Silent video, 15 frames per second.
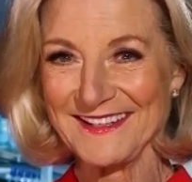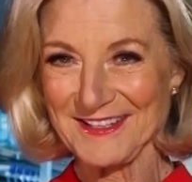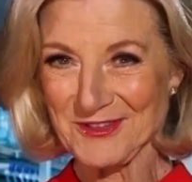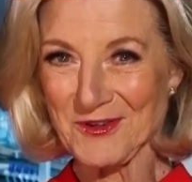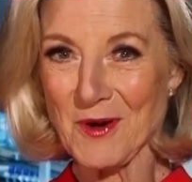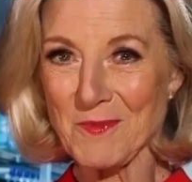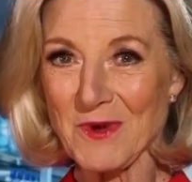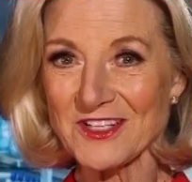
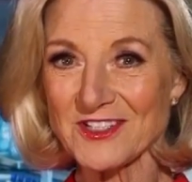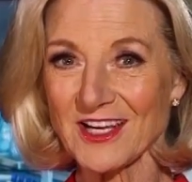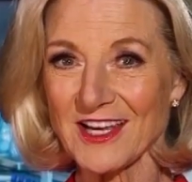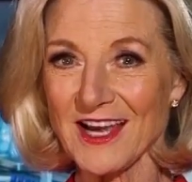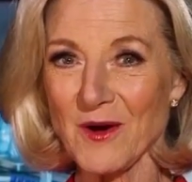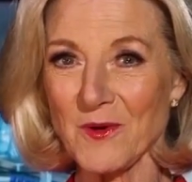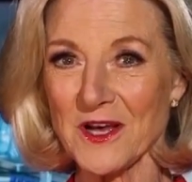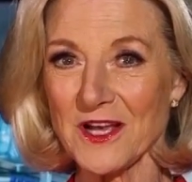Lori
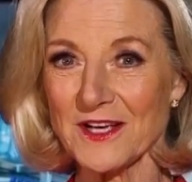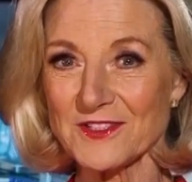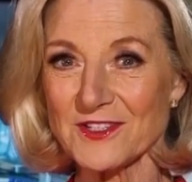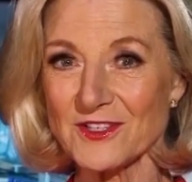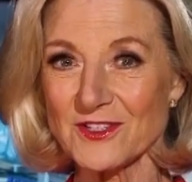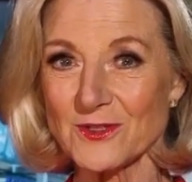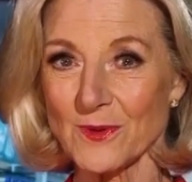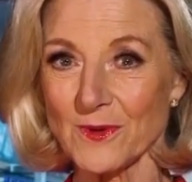Matsukawa has the
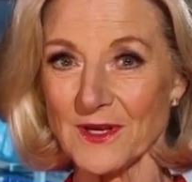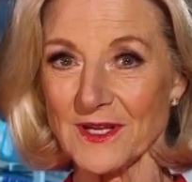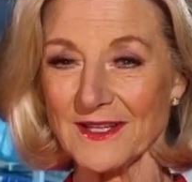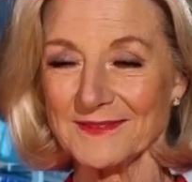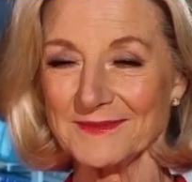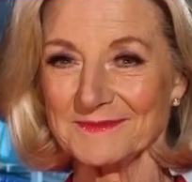story.